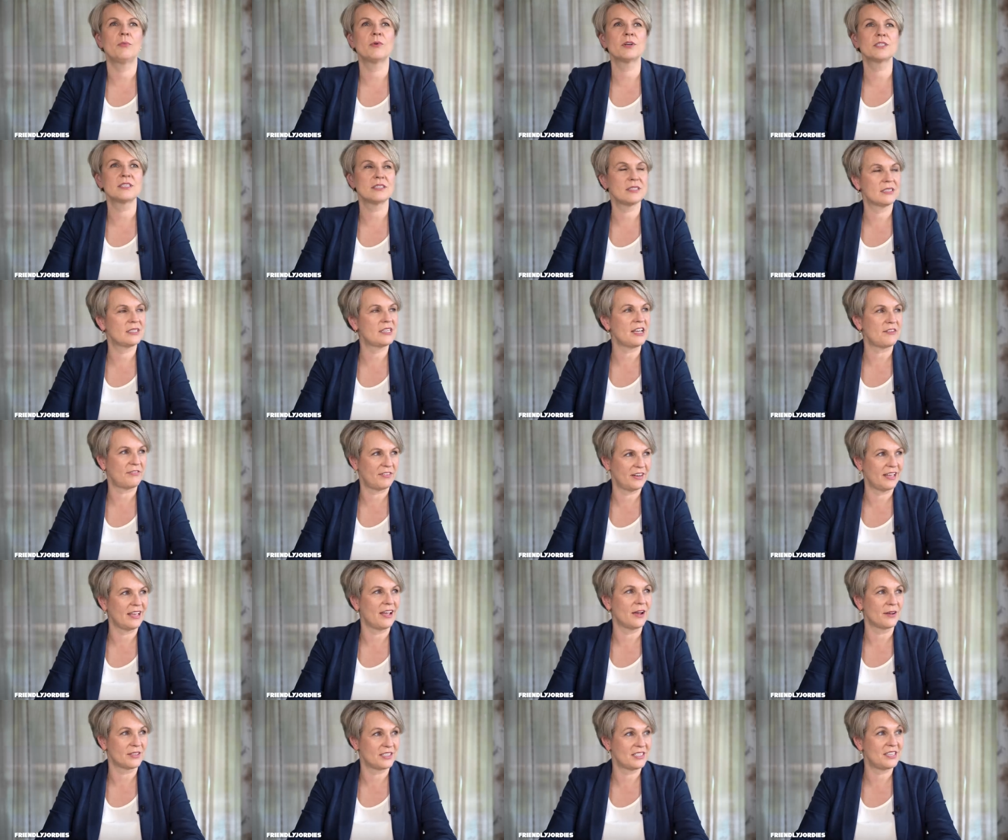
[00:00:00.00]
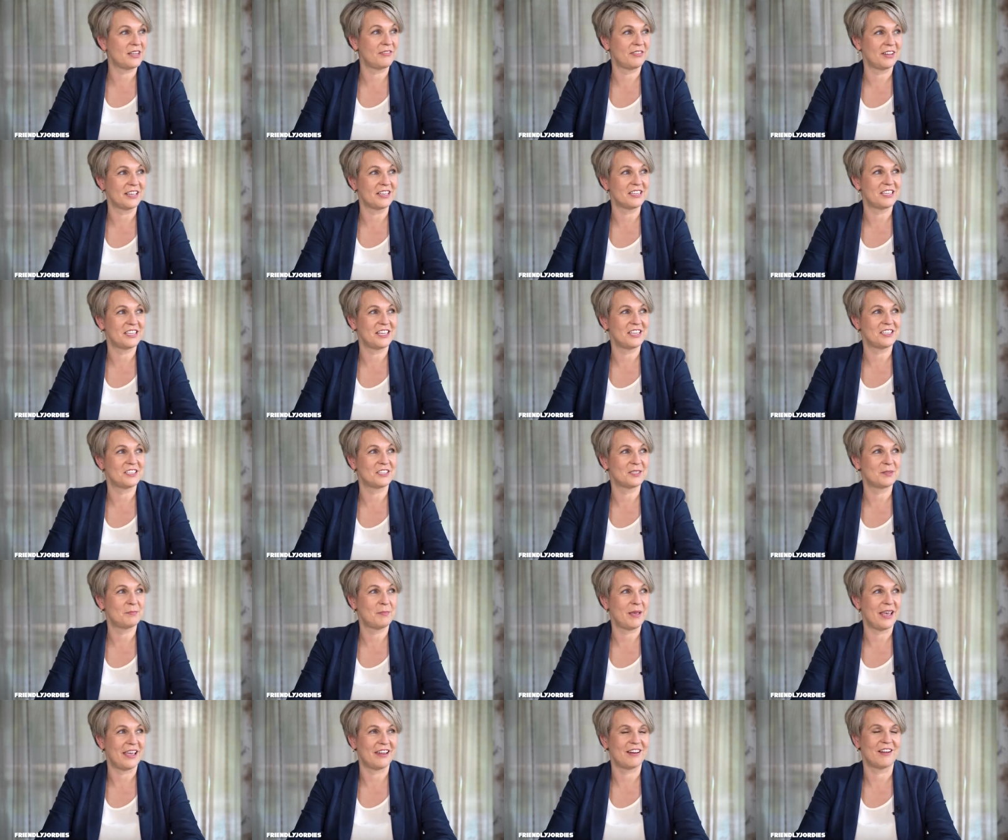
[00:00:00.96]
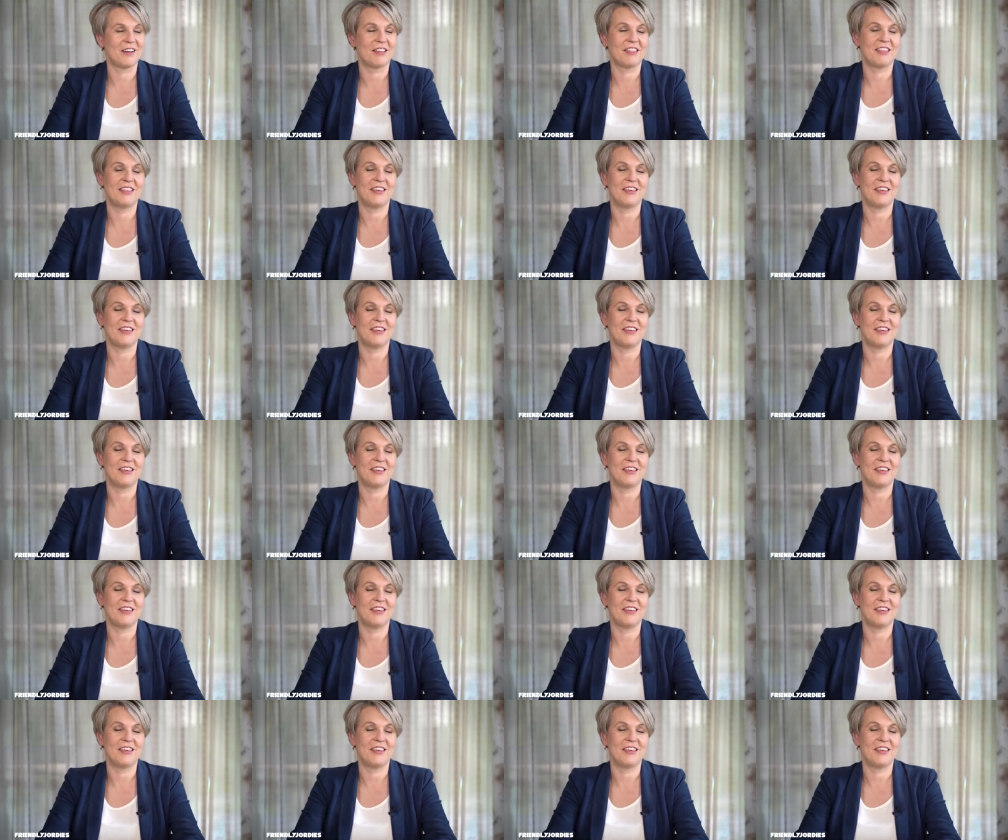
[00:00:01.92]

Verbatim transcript: wasn't definitely. I was definitely a teacher's pet. I